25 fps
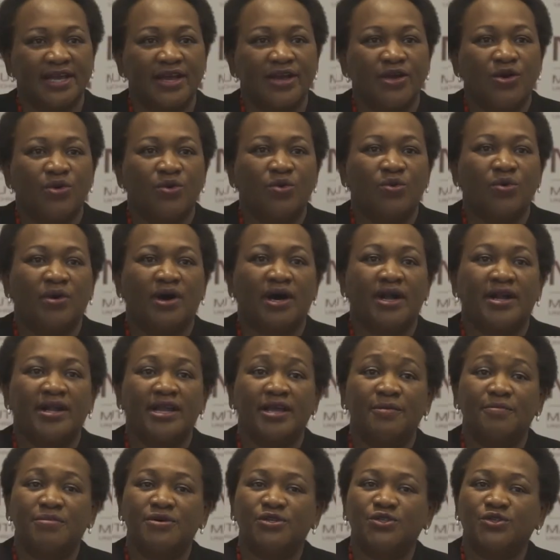who are
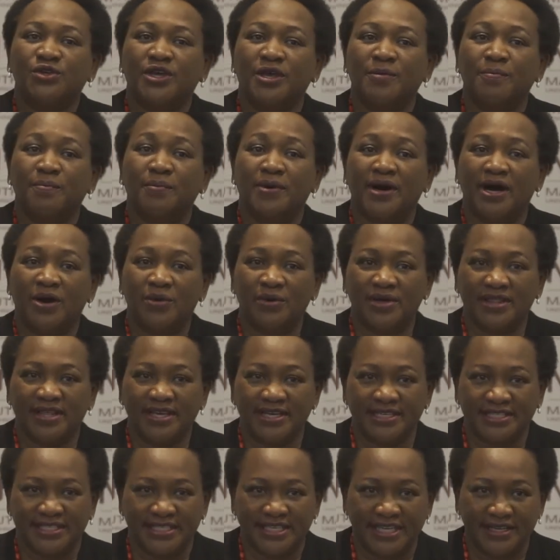able to empower their
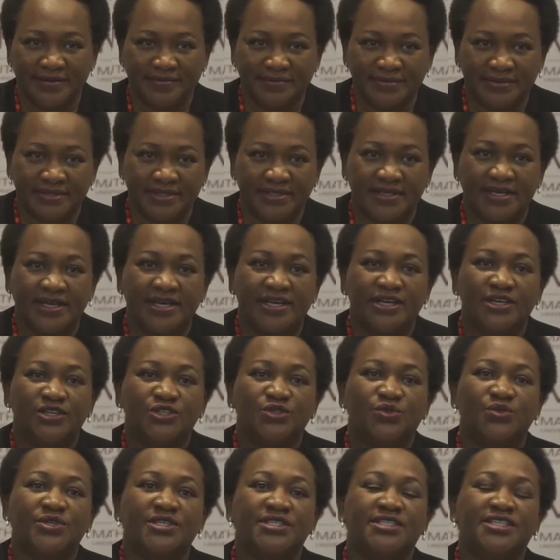teams to
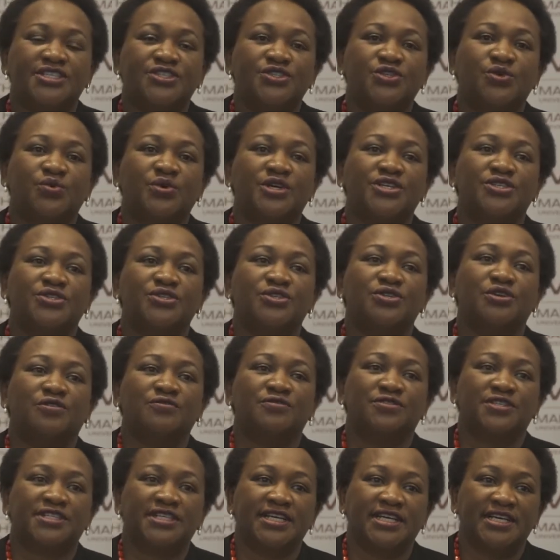a situation of
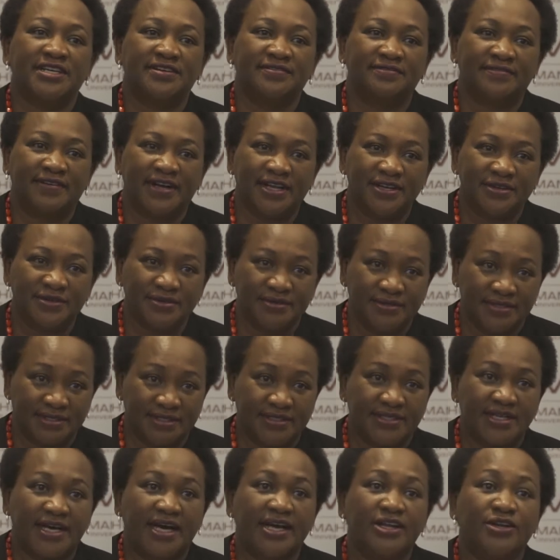shared values
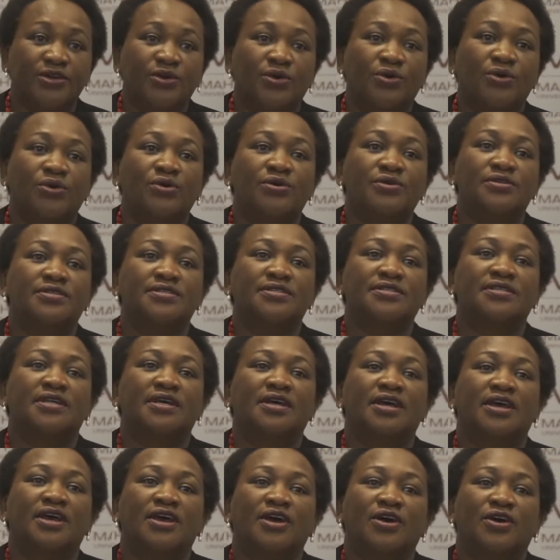and goals,
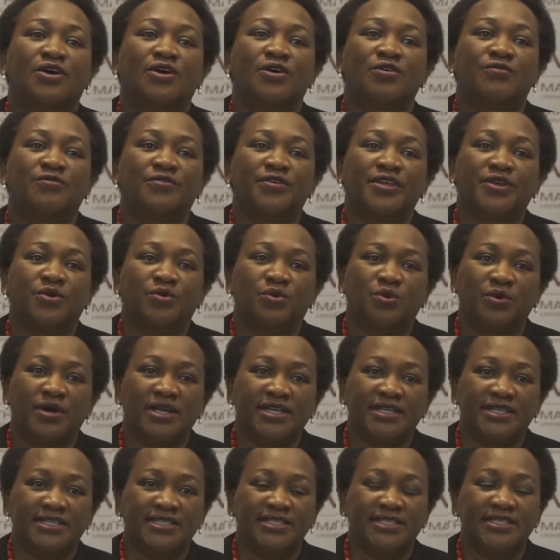of
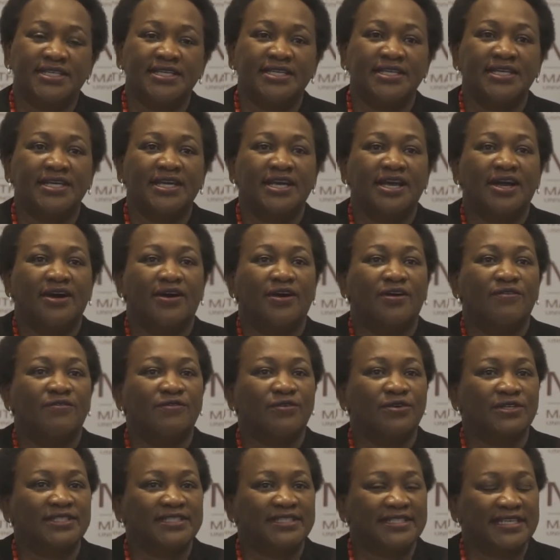equality, of
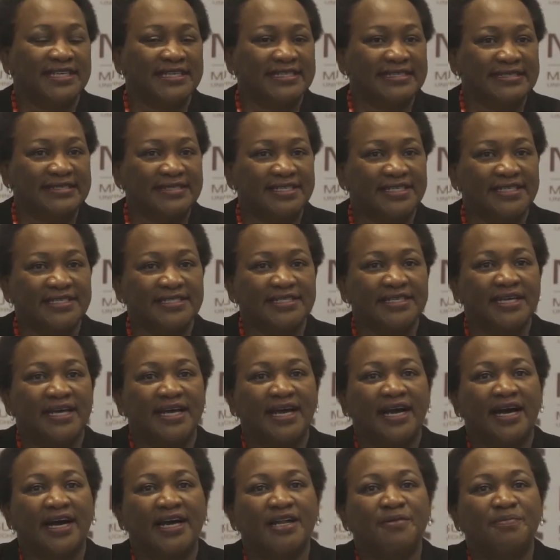consensus,
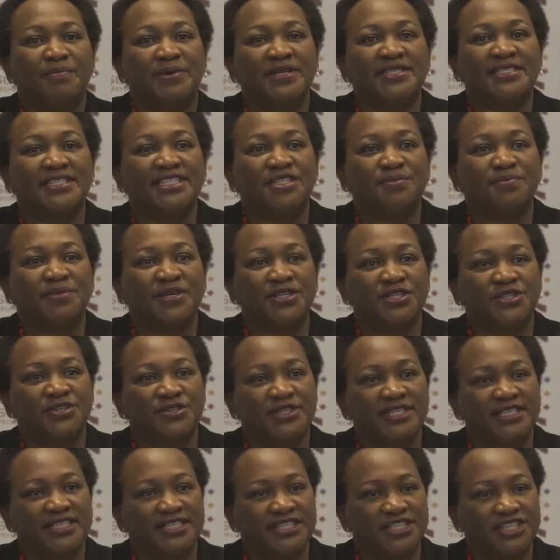and participatory
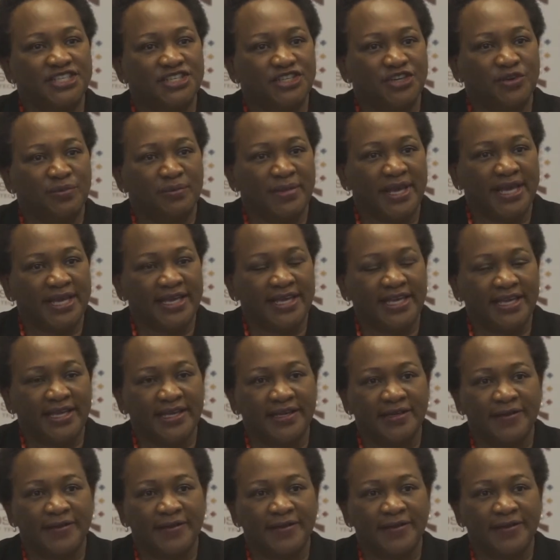decision making.